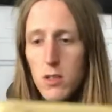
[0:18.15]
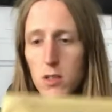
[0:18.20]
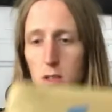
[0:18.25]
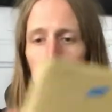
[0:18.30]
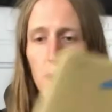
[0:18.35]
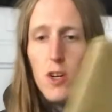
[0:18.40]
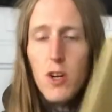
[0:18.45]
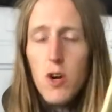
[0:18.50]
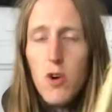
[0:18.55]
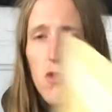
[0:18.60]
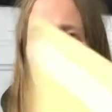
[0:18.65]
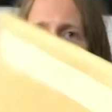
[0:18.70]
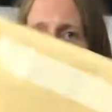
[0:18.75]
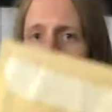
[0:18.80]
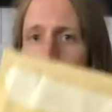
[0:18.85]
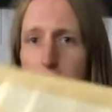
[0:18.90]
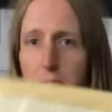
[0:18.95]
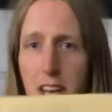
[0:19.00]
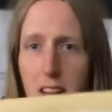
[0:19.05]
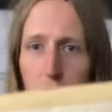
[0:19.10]
Gonna go
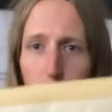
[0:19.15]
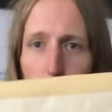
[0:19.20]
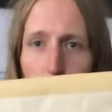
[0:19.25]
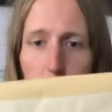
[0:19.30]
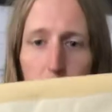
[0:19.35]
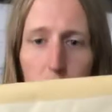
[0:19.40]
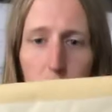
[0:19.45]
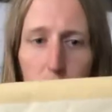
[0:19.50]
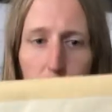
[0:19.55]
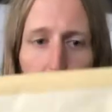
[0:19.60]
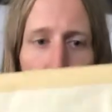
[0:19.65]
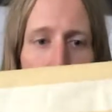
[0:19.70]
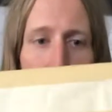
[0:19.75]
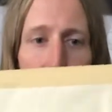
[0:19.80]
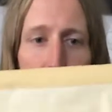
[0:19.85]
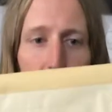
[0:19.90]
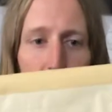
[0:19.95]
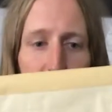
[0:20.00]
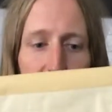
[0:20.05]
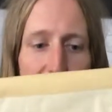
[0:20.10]
straight into it because I've
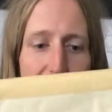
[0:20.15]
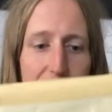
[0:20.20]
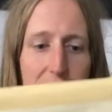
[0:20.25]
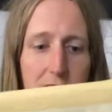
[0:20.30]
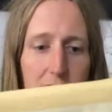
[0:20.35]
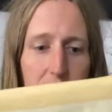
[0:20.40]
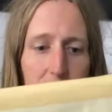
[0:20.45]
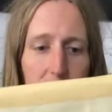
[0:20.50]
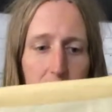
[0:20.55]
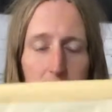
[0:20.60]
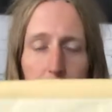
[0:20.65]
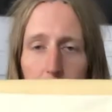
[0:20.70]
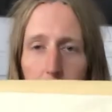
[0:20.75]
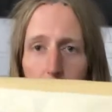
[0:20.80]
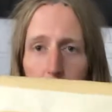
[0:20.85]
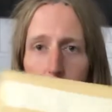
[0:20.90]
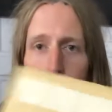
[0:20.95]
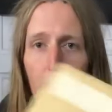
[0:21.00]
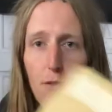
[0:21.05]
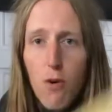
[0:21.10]
had this
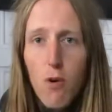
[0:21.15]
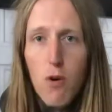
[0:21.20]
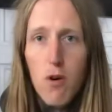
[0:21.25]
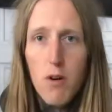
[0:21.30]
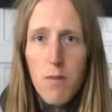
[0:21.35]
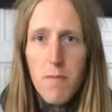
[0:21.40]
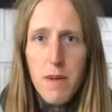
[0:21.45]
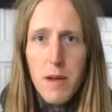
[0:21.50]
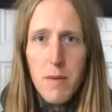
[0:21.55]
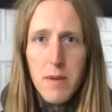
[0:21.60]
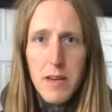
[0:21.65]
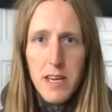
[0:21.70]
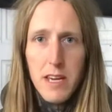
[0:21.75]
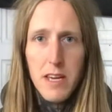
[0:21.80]
for maybe,